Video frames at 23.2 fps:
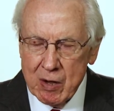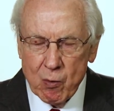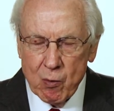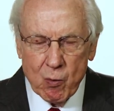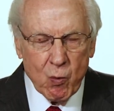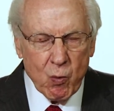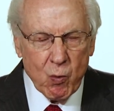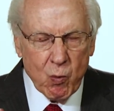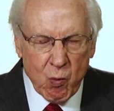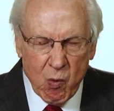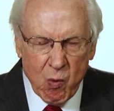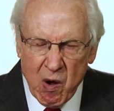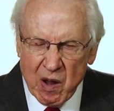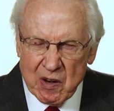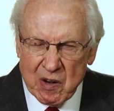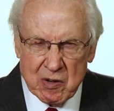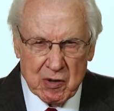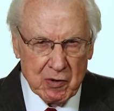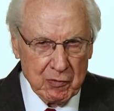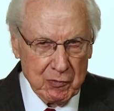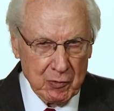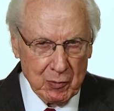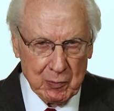
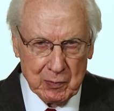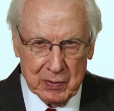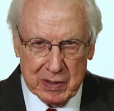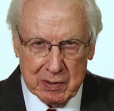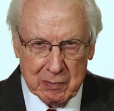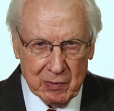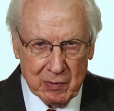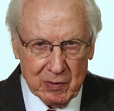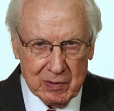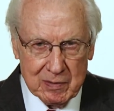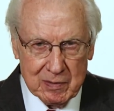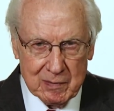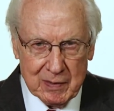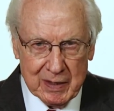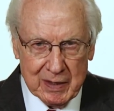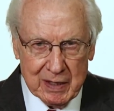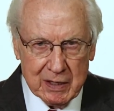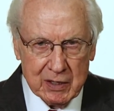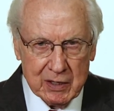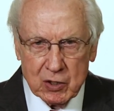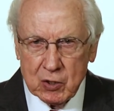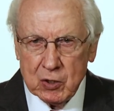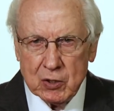Wonderful people.
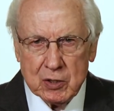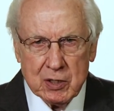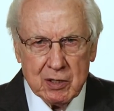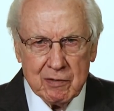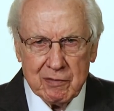Couldn't